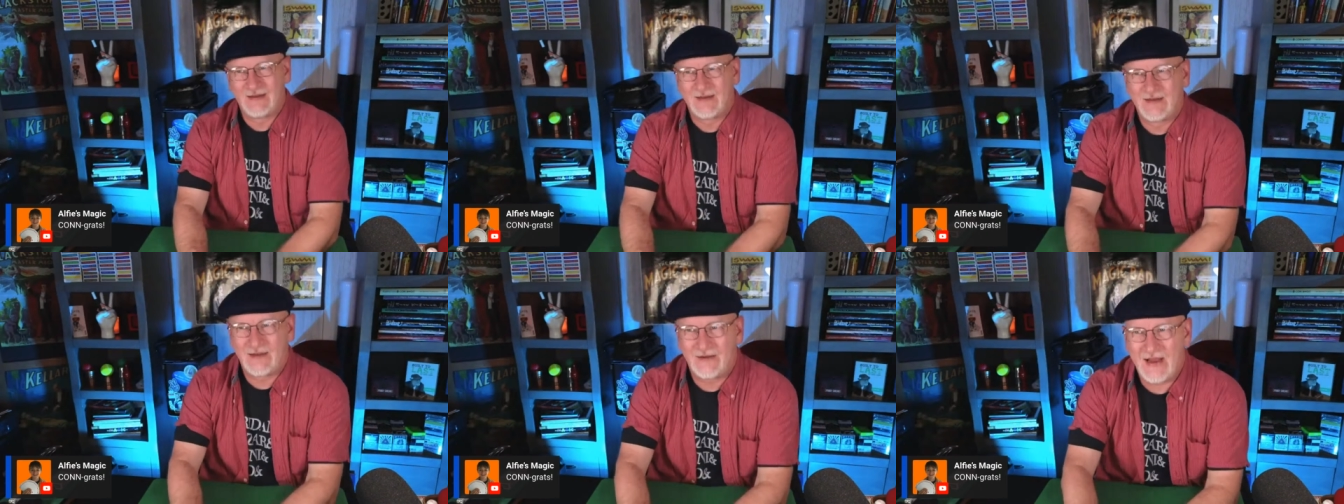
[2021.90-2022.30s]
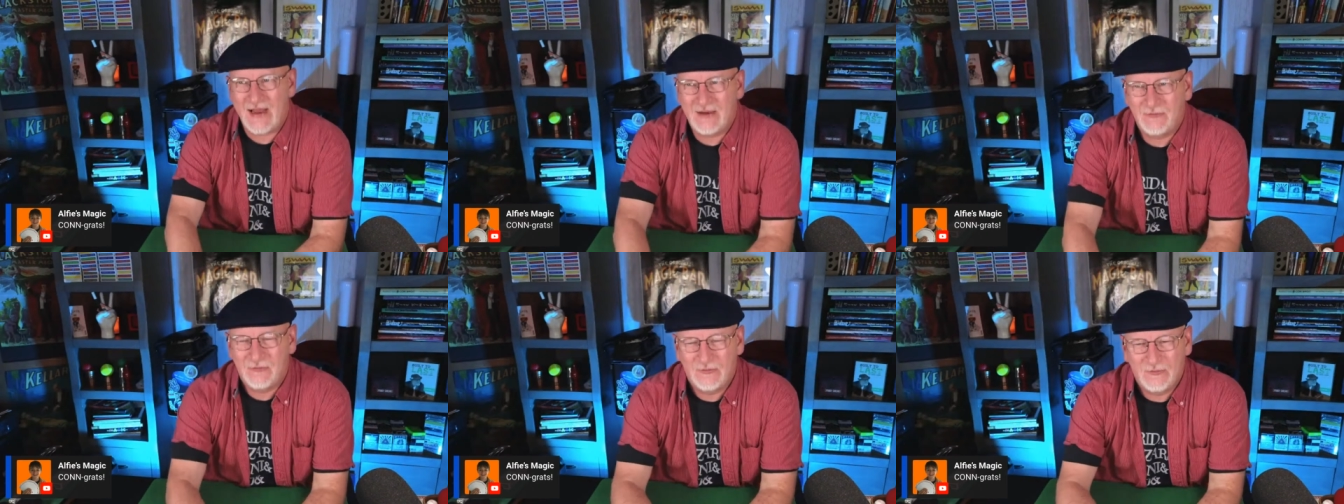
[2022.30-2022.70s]
All
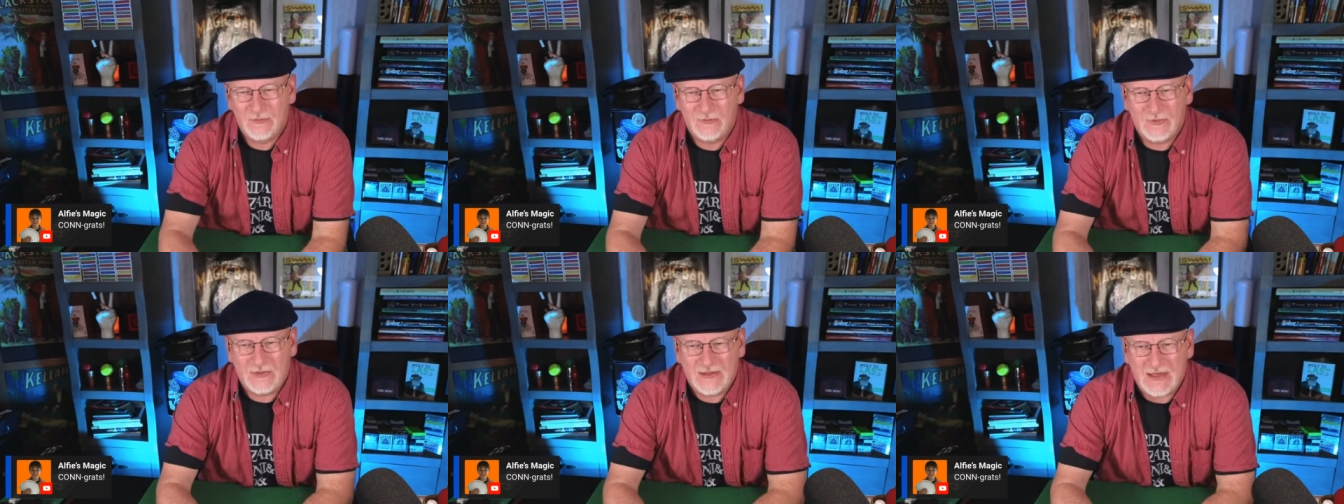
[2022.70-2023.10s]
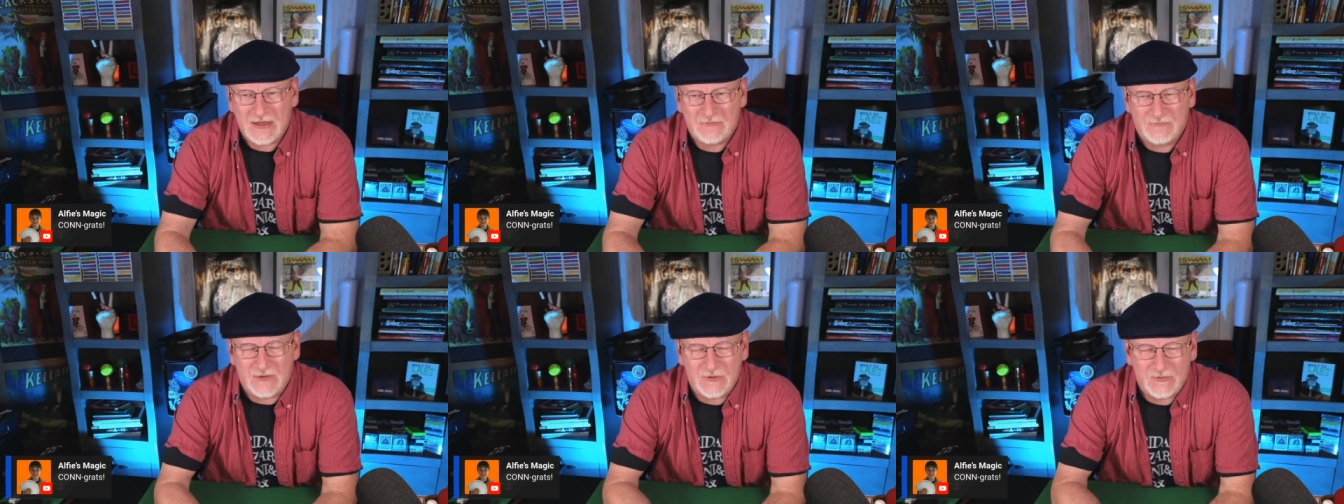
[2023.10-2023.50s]
right. We did
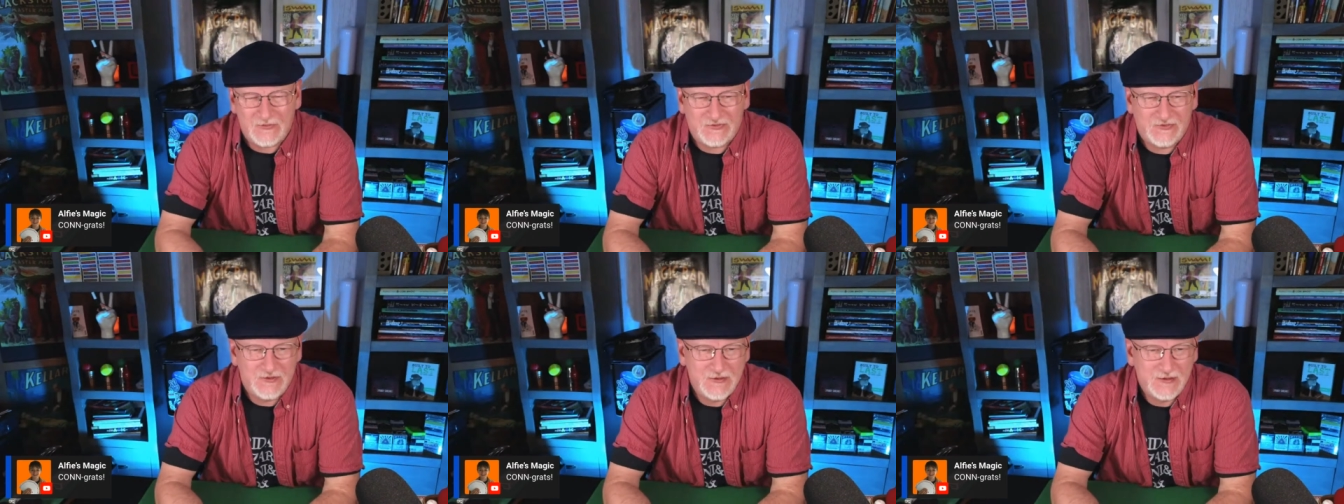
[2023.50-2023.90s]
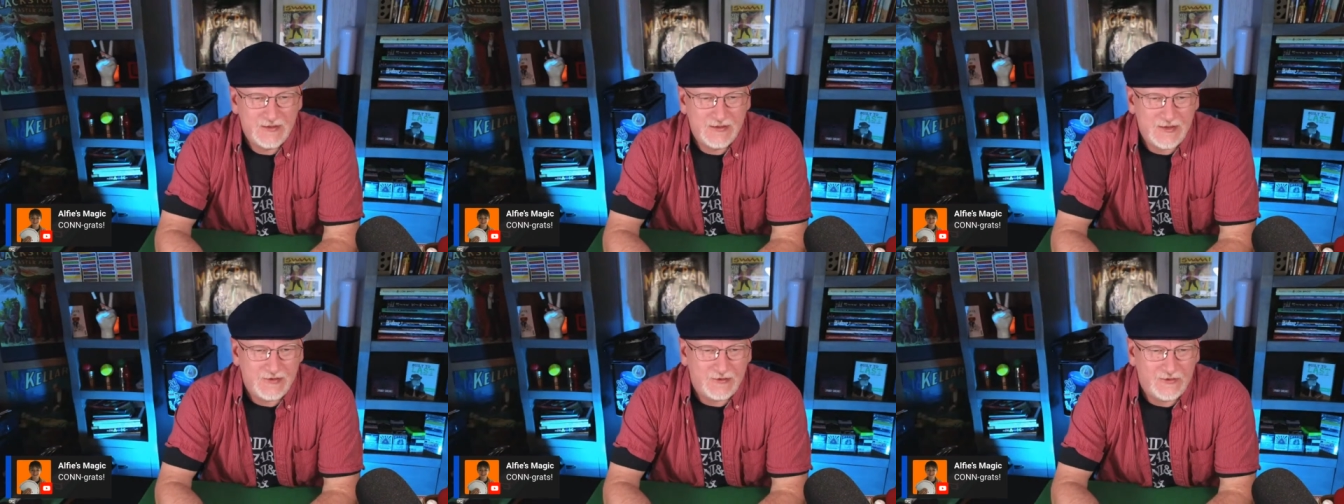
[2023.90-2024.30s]
it, folks.
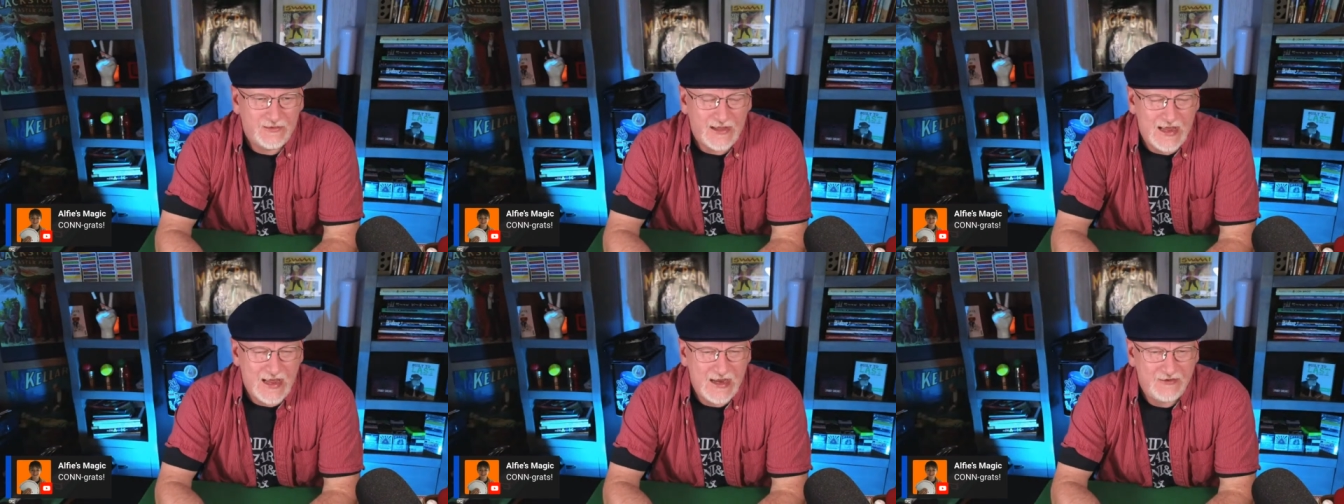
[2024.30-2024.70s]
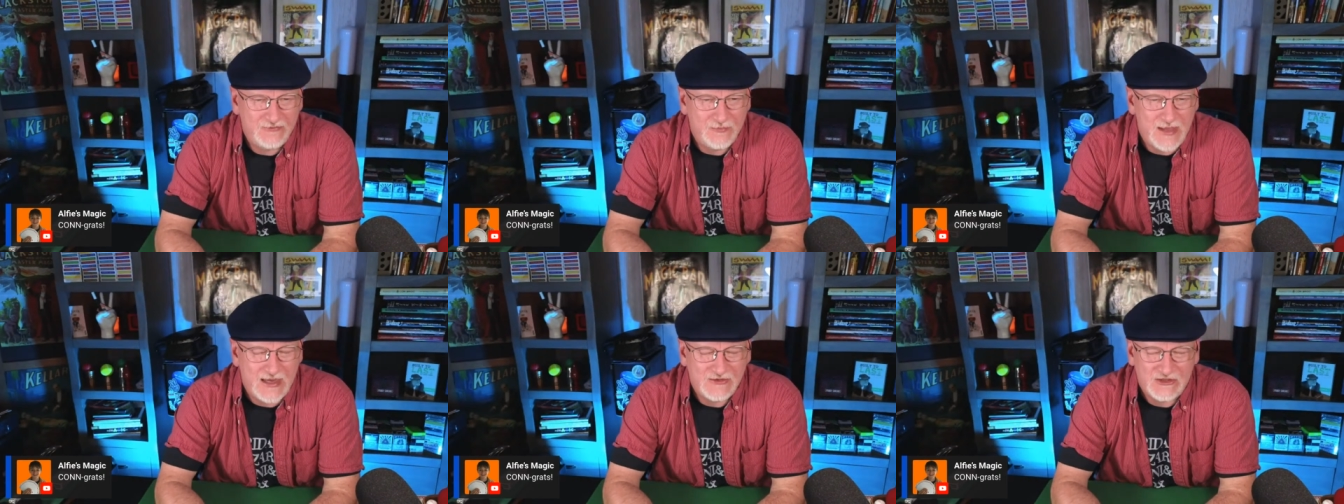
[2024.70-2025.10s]
Another live
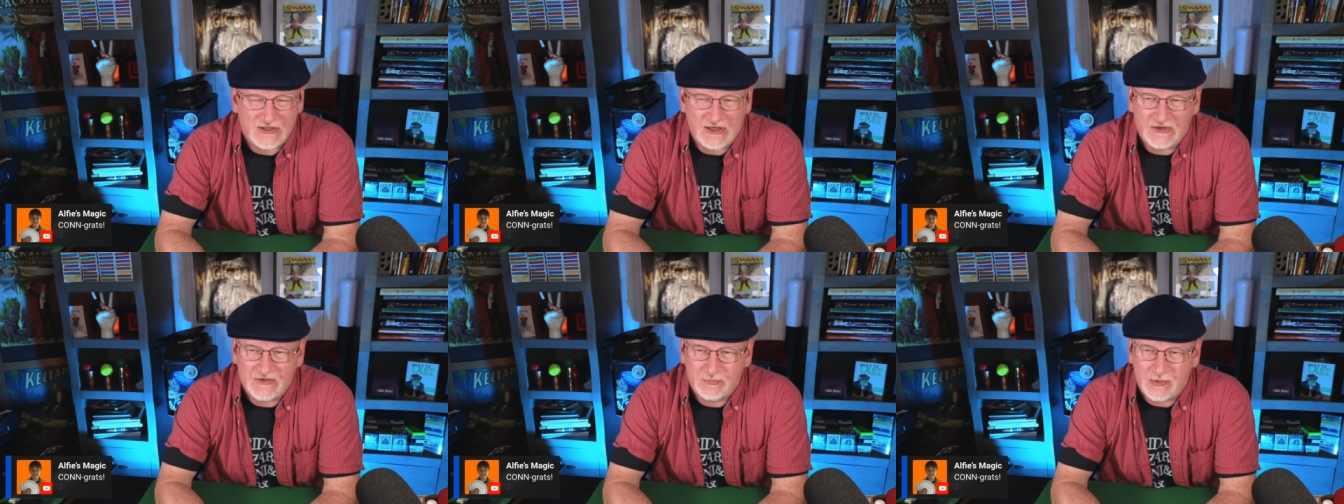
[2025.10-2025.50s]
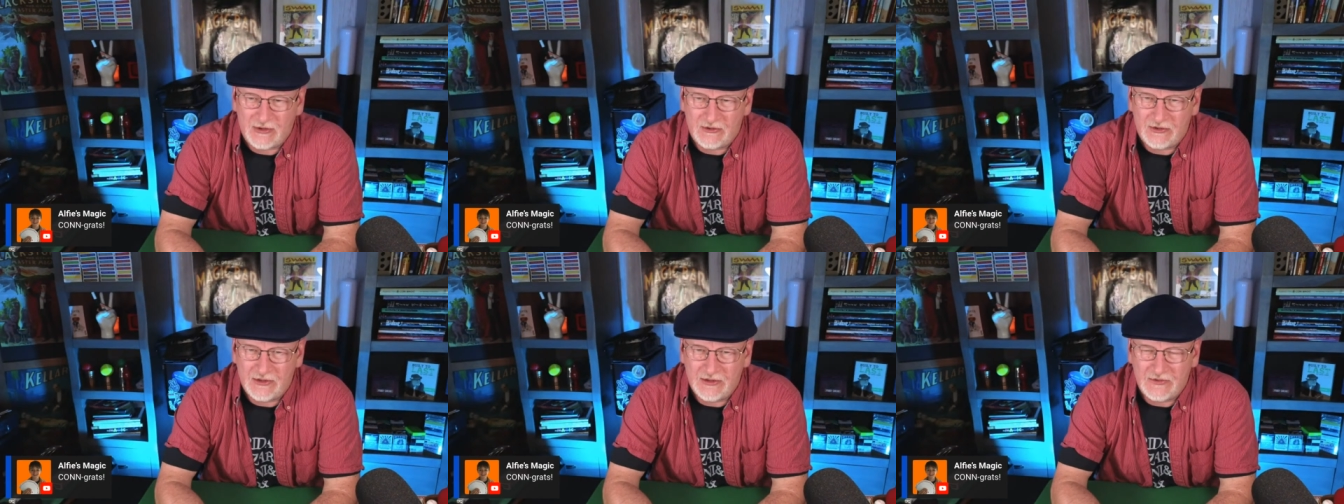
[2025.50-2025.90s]
magic
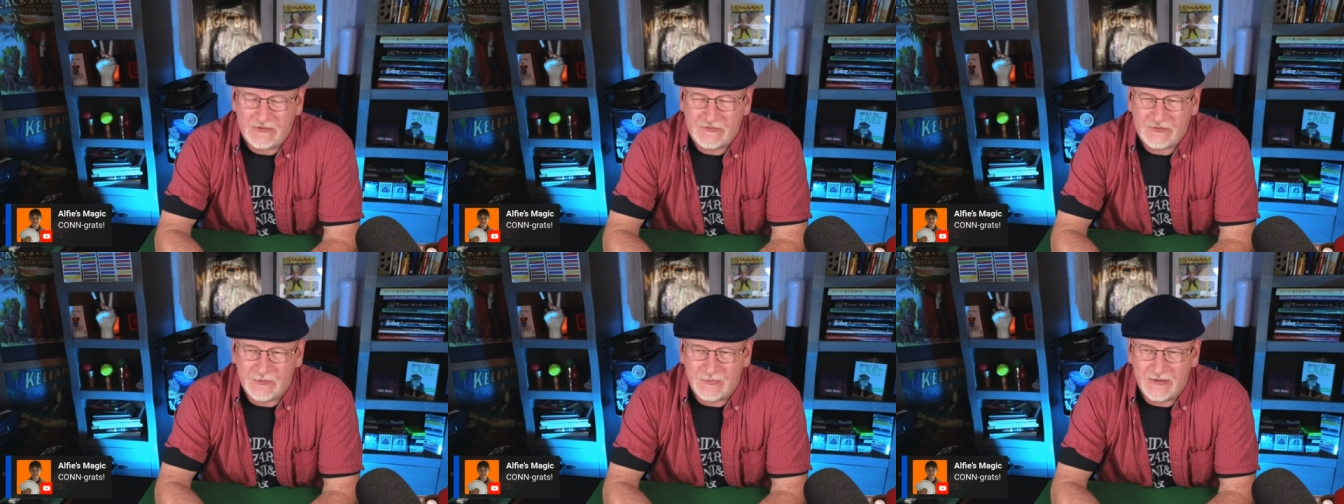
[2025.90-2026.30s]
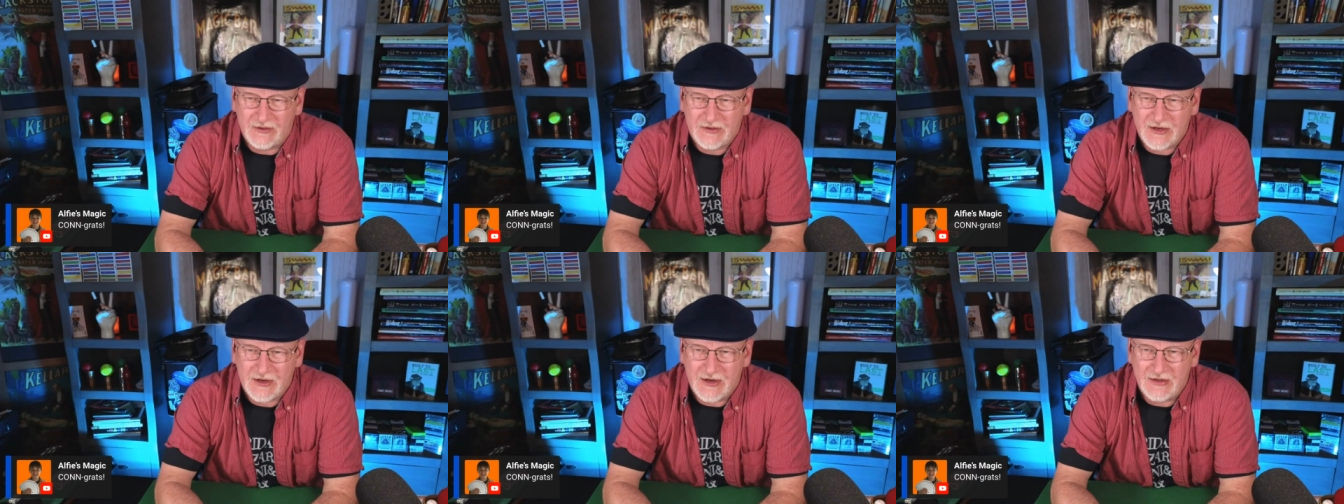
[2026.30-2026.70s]
experience from the
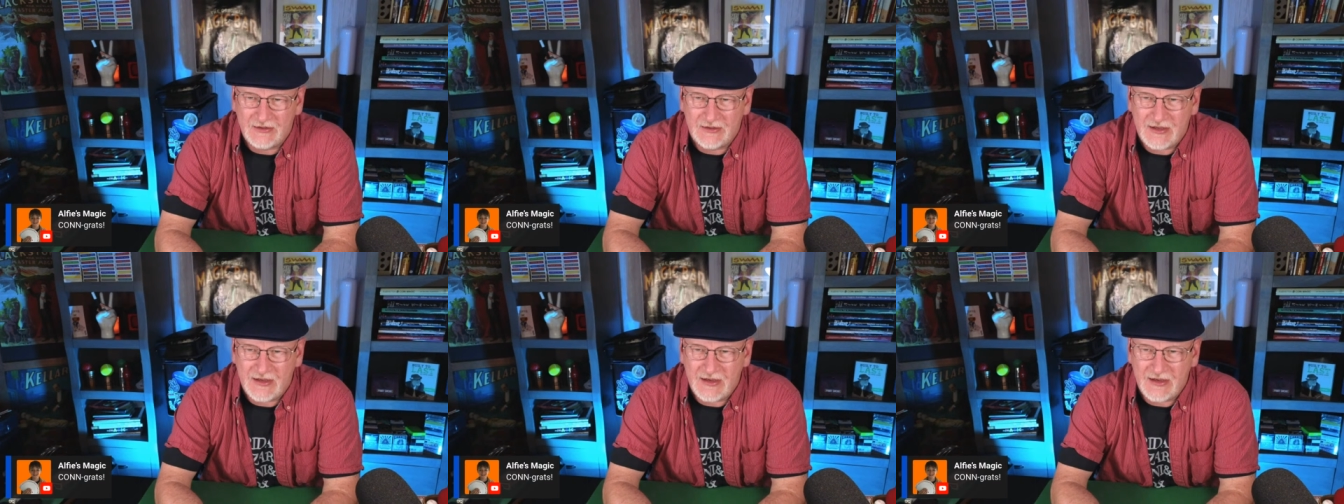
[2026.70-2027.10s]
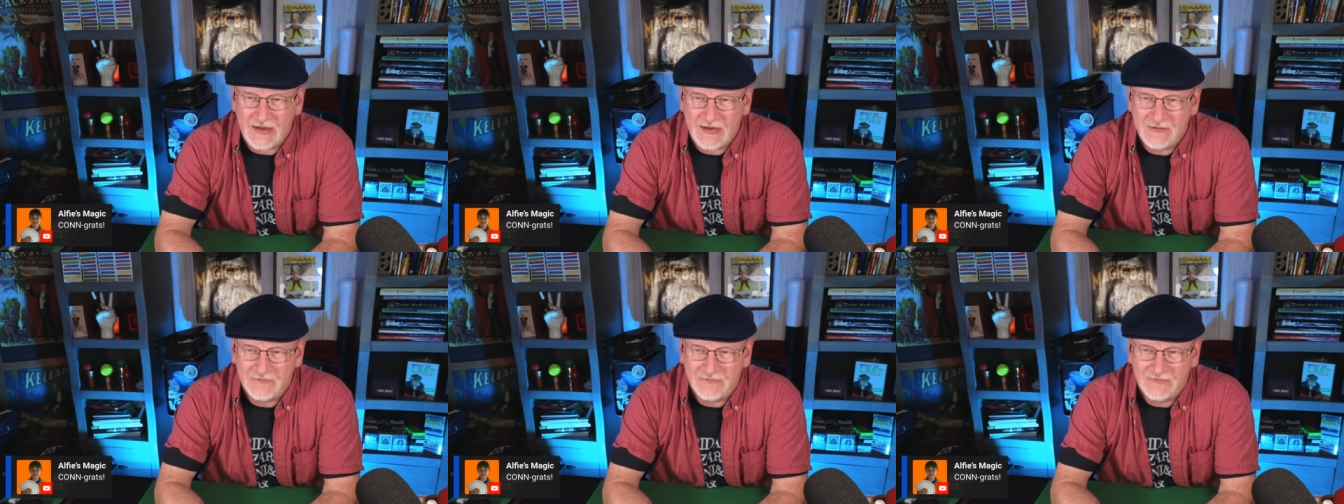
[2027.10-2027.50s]

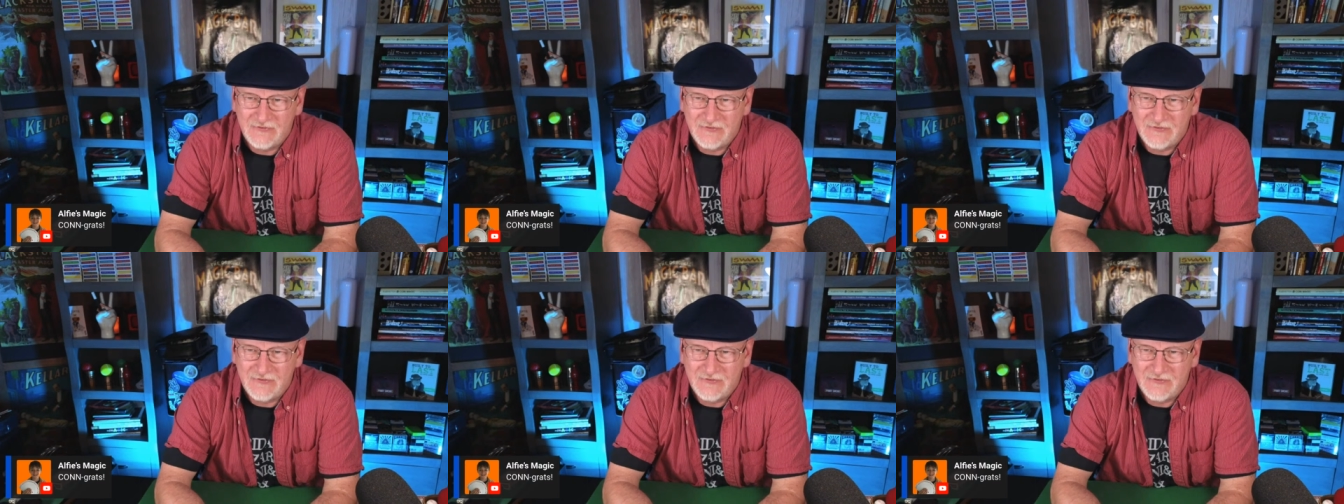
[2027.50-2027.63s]
concave.